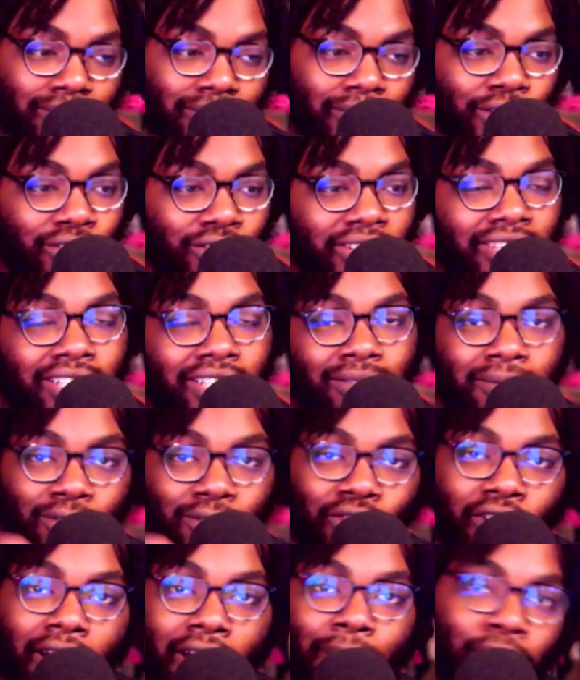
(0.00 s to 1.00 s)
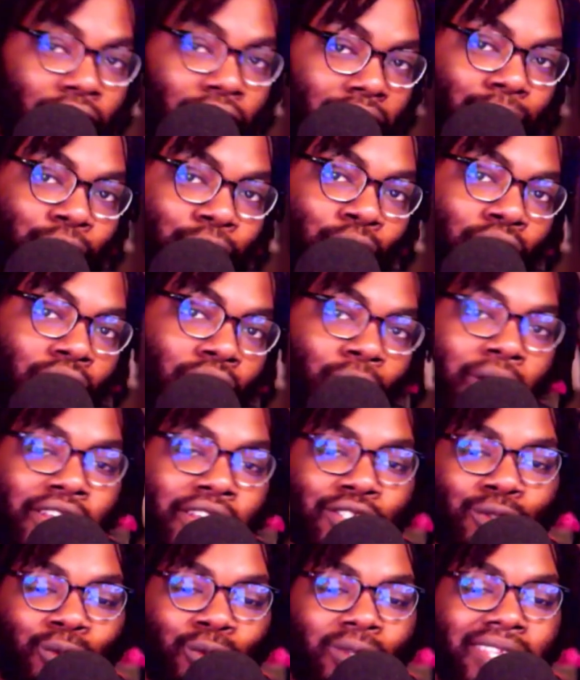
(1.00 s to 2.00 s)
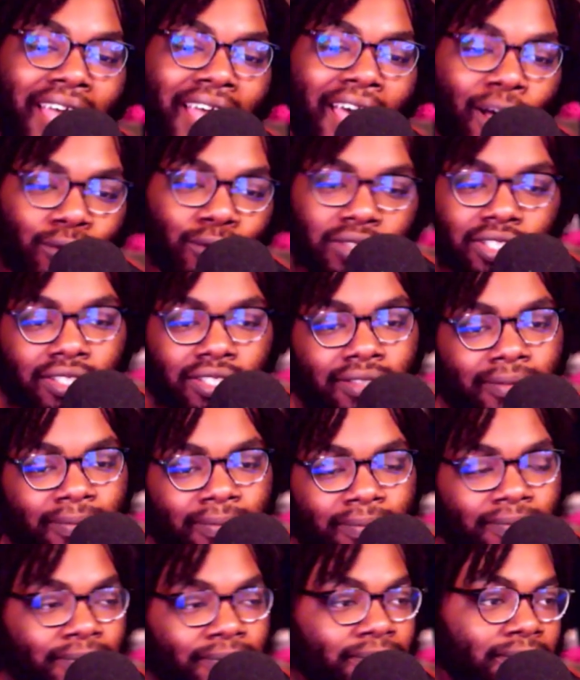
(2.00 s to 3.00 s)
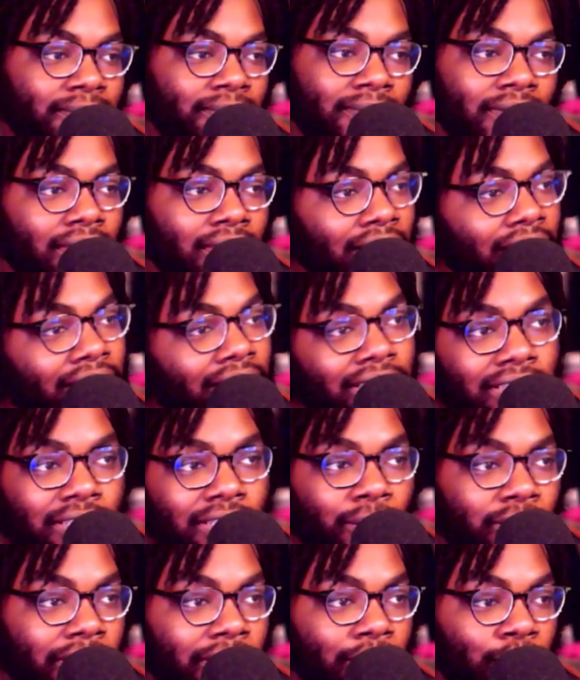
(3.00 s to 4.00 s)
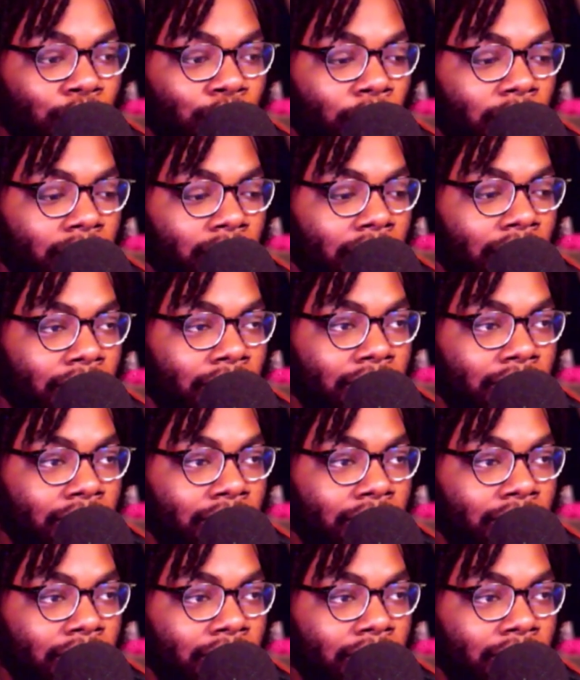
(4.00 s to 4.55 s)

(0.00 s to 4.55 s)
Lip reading: Make sure you hit that subscribe button. We're on our way to 2,000. Let's see what they're talking about.